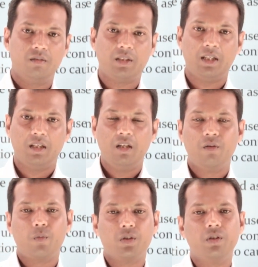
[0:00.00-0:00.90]
Okay,
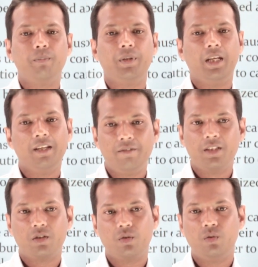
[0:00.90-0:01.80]
what is the
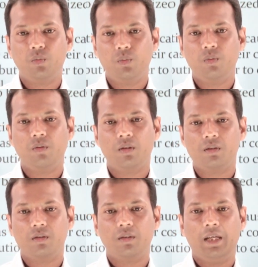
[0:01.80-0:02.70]
behavior to
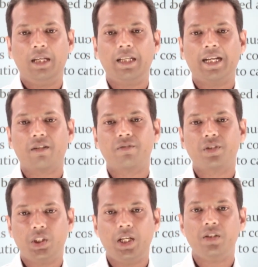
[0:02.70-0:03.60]
any kind of
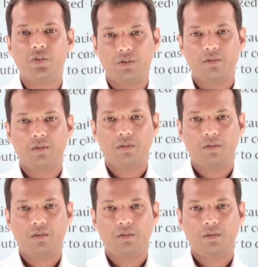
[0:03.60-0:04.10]
change?